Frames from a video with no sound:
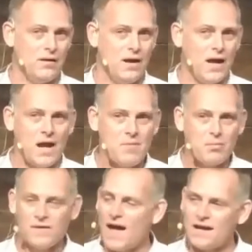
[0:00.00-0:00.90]
And I
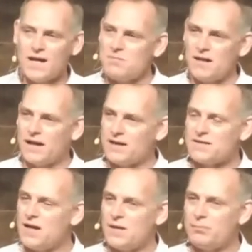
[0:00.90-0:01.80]
remember that hit me like a
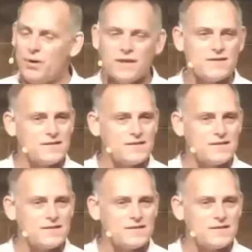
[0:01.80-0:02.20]
ton of bricks.